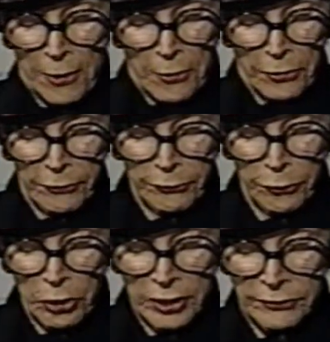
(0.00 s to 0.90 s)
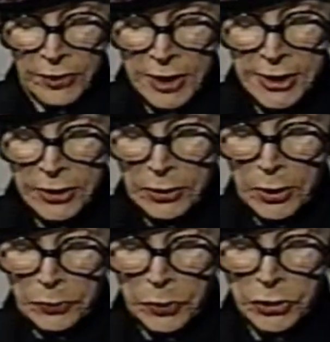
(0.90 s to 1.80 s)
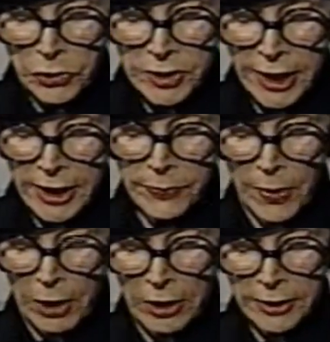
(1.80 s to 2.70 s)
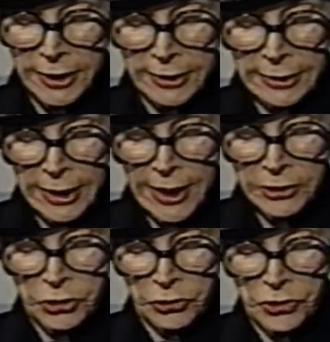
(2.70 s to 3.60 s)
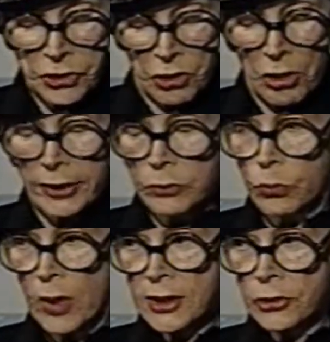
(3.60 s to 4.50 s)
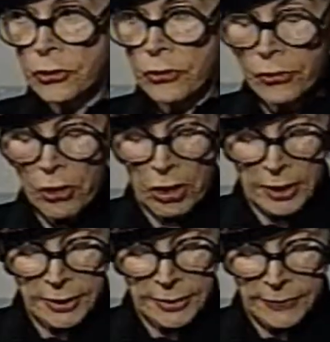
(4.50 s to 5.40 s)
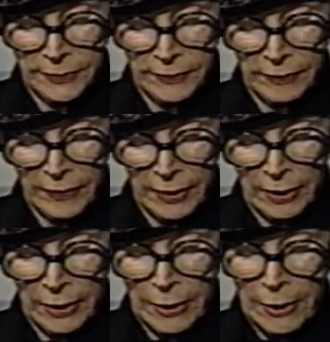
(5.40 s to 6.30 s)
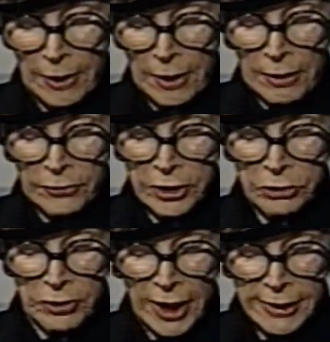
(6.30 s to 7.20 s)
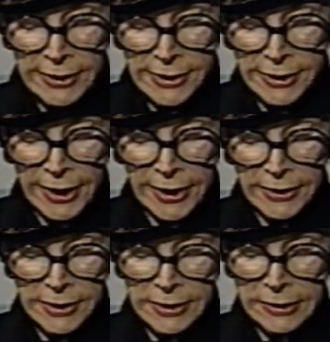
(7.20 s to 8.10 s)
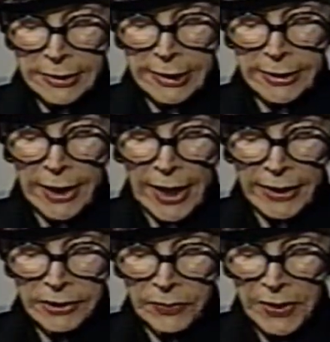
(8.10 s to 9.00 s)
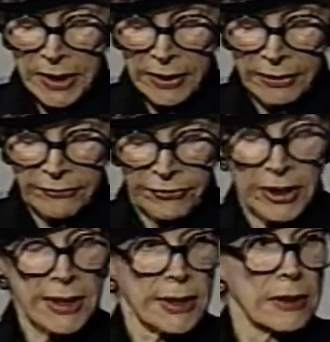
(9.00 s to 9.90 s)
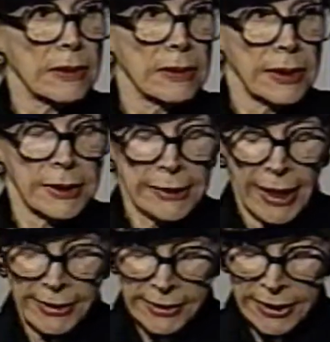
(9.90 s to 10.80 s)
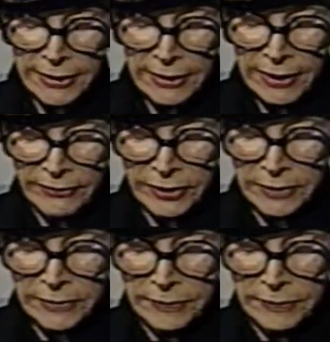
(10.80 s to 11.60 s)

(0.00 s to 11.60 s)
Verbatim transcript: The four of us were to take part in lectures on Western thought. The United States denied me a visa in 1911.